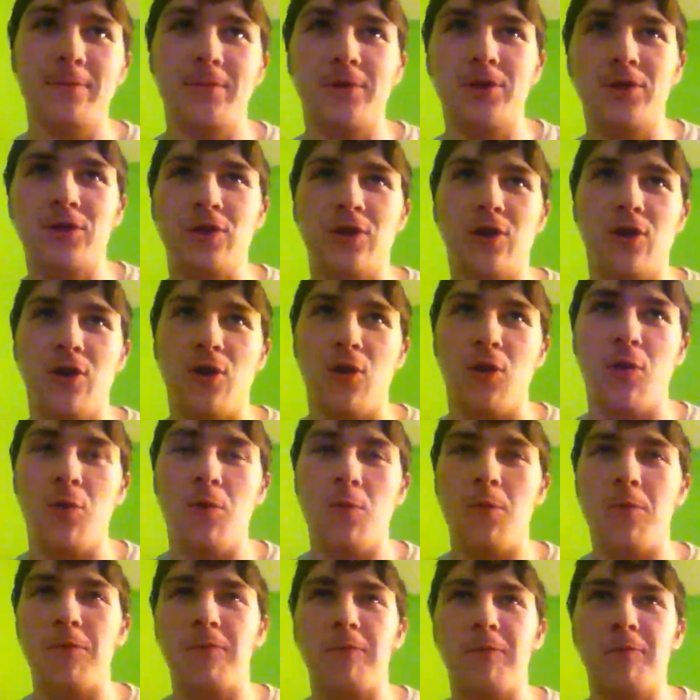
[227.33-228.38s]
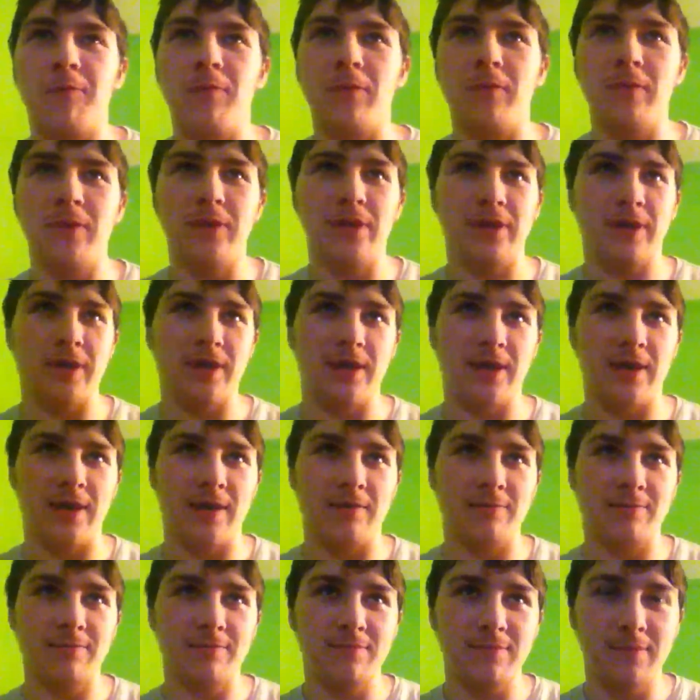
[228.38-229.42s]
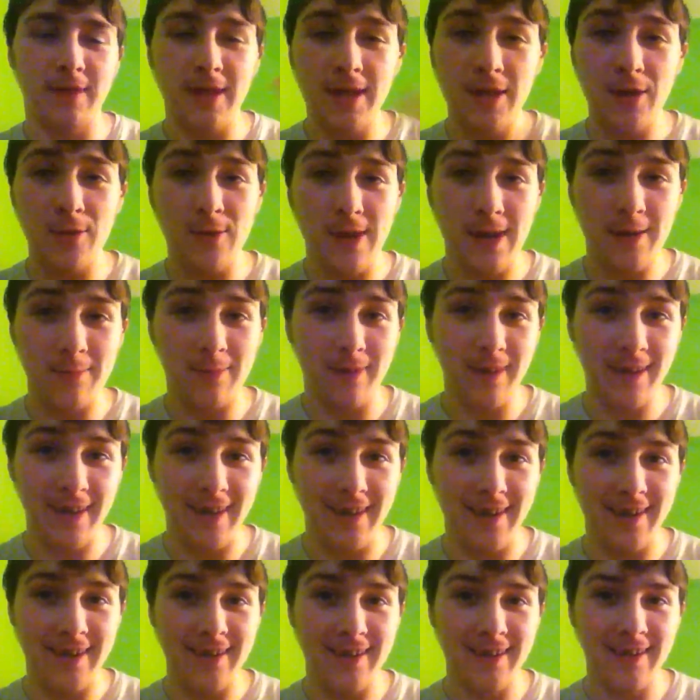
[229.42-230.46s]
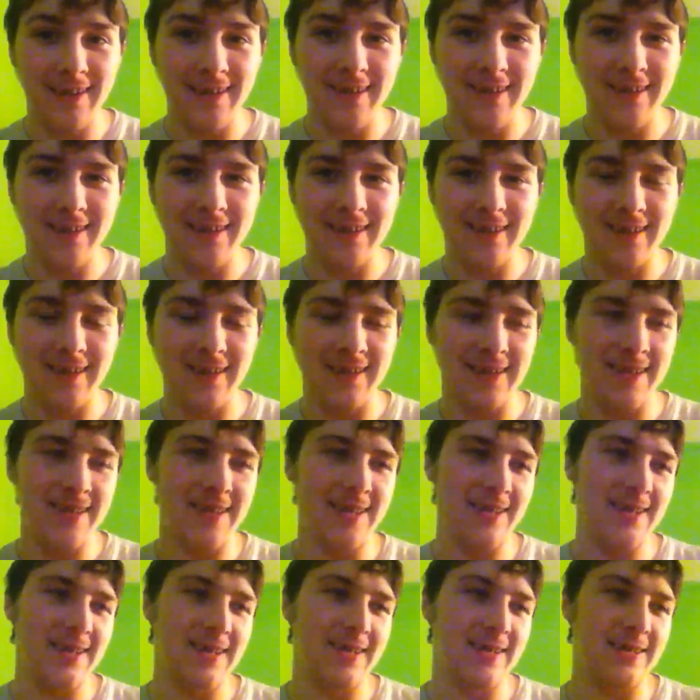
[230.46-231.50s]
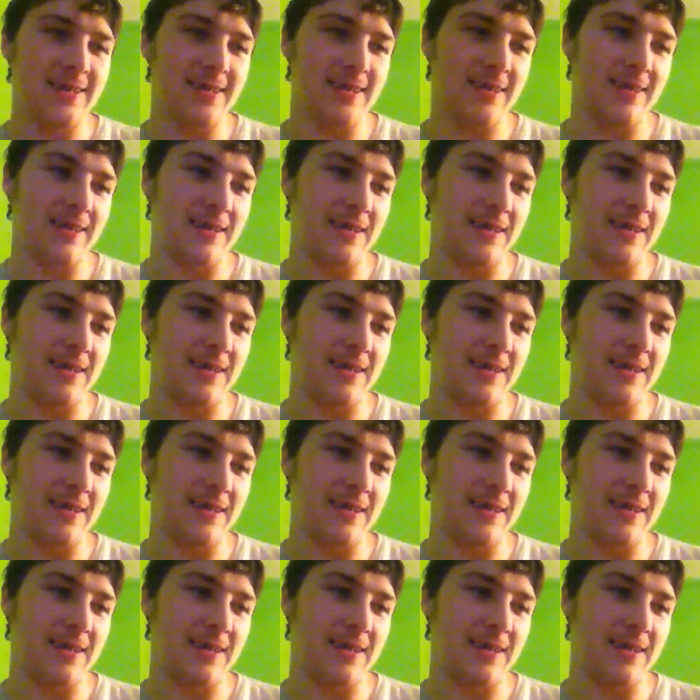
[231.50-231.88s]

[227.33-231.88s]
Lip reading: So the thing you had planned is